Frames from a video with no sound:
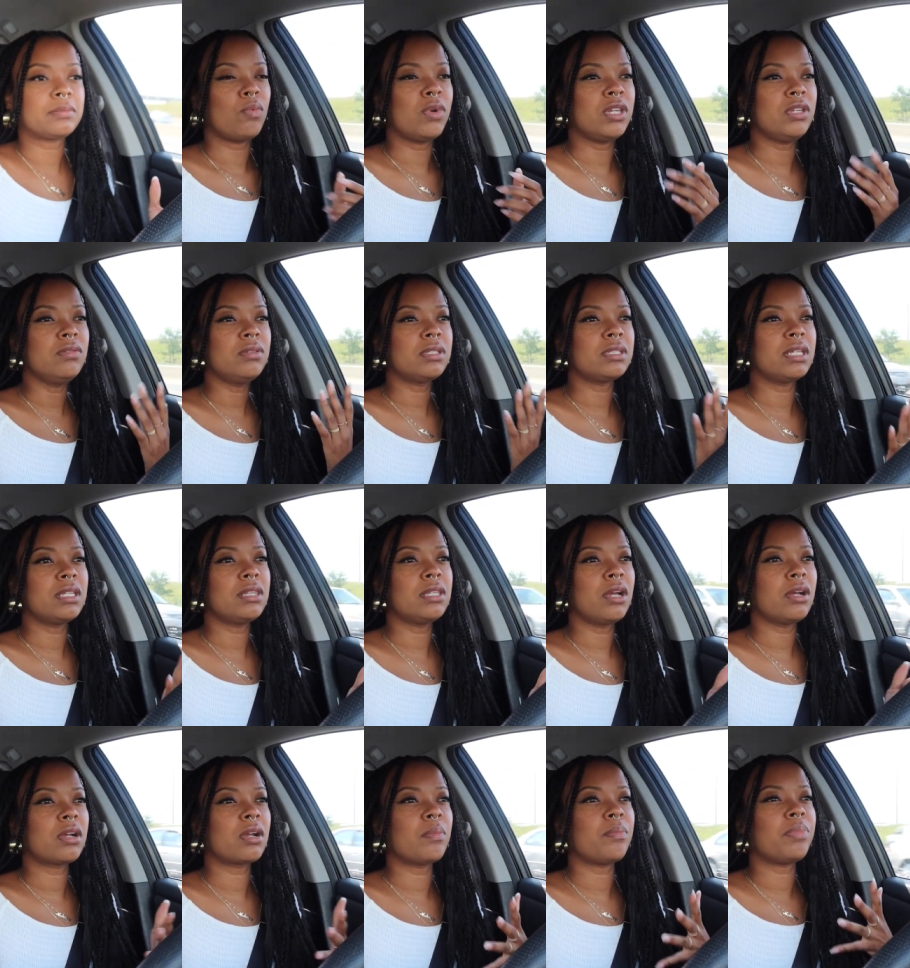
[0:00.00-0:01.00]
When you sit
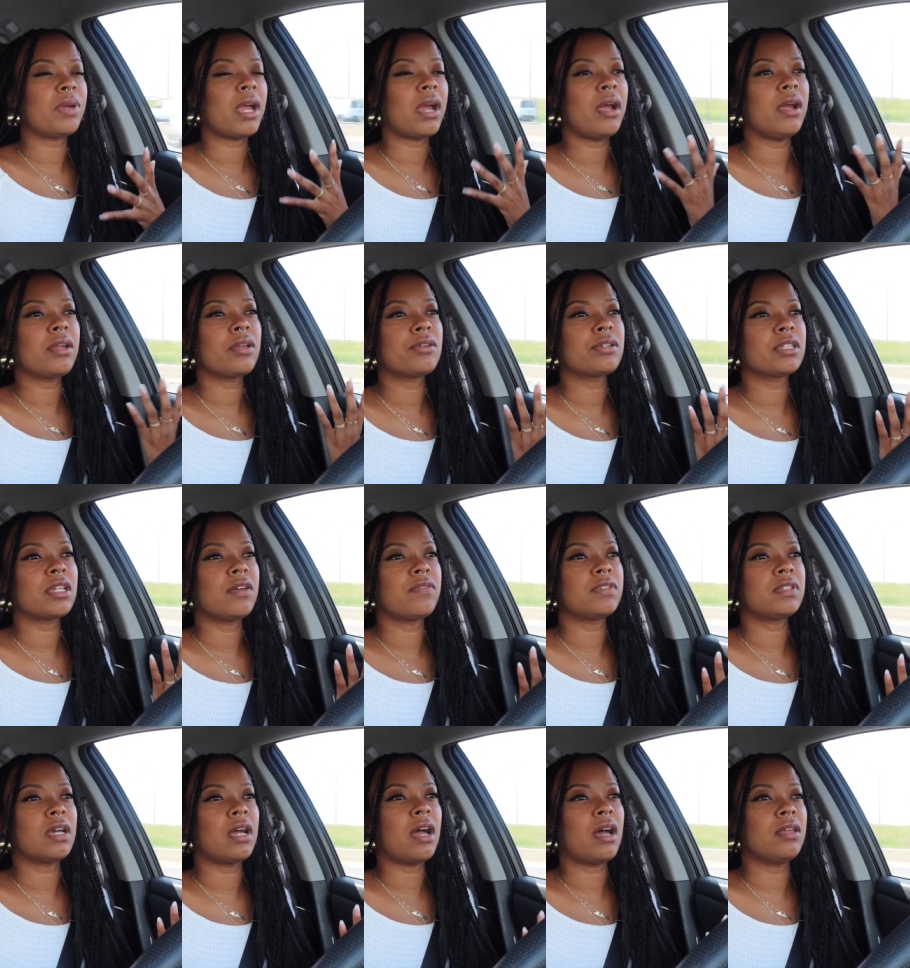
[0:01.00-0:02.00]
there comparing
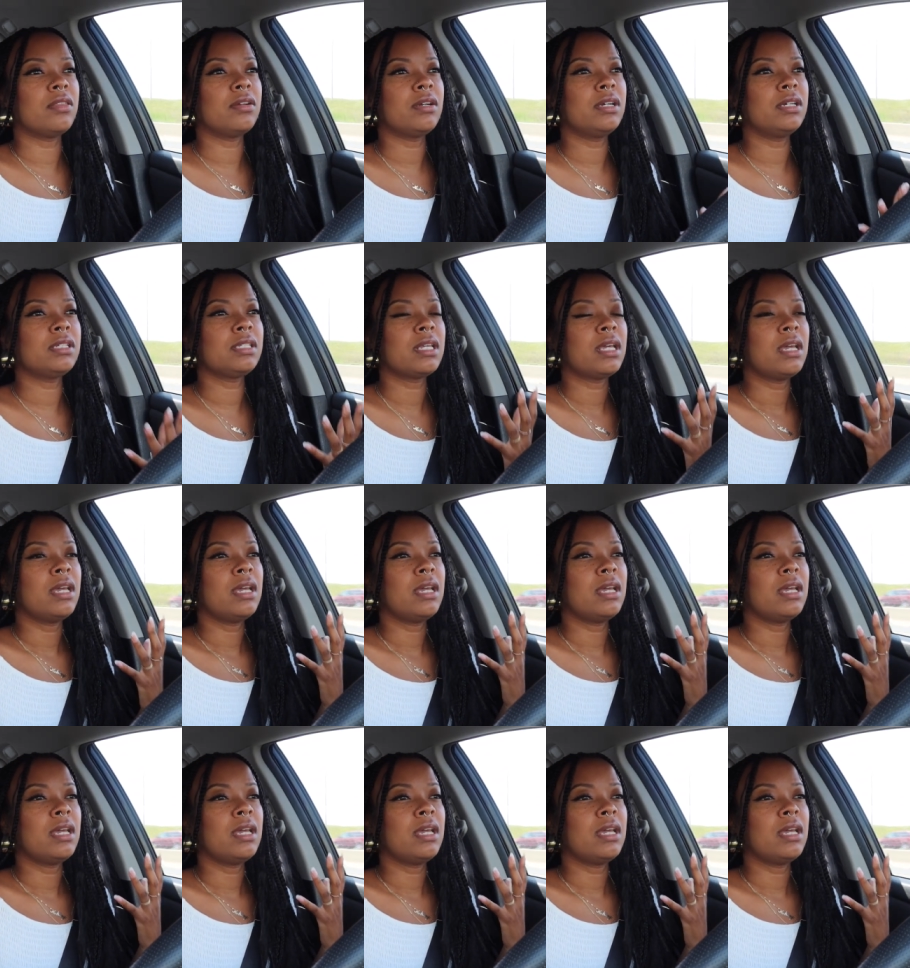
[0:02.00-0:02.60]
yourself to others,